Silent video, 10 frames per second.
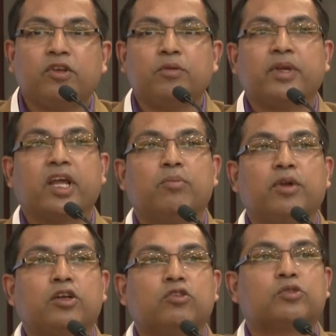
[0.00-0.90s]
will be
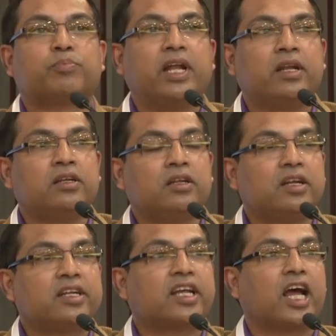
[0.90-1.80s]
able to spend
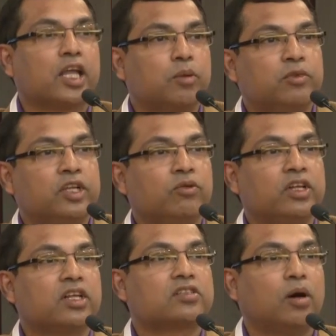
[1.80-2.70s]
time
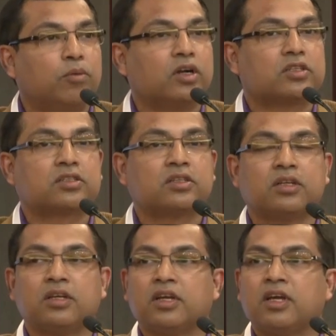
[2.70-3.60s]
during the summers
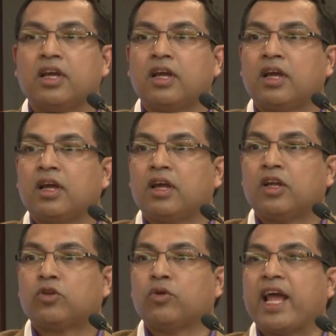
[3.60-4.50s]

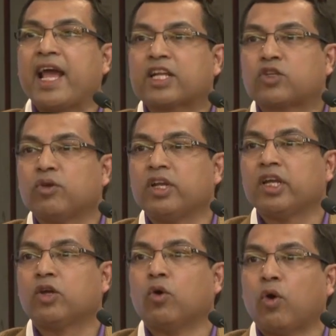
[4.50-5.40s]
to
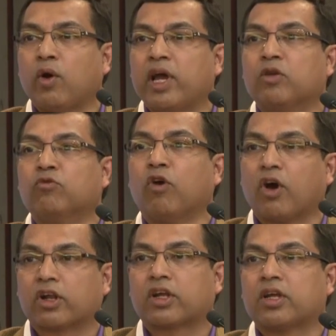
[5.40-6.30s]
actually go and
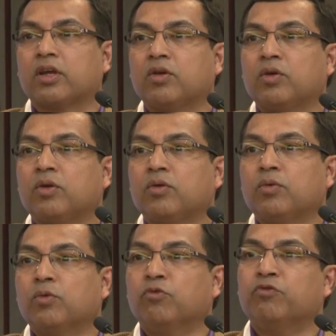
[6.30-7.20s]
work
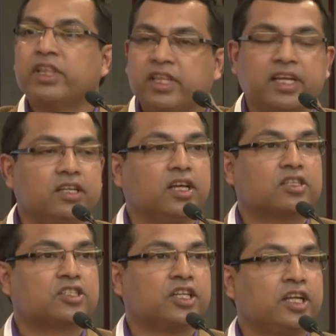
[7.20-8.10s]
with the
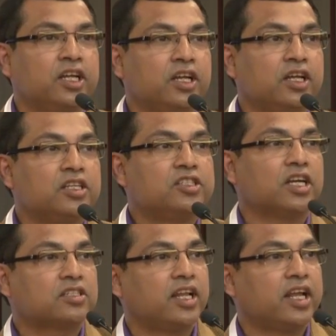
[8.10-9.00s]
industry
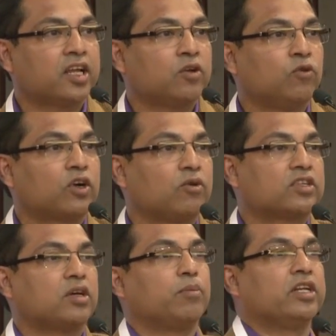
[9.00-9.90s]
just like what our
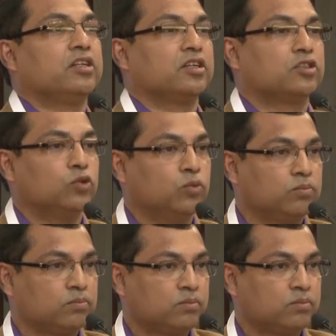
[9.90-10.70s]
summer interns do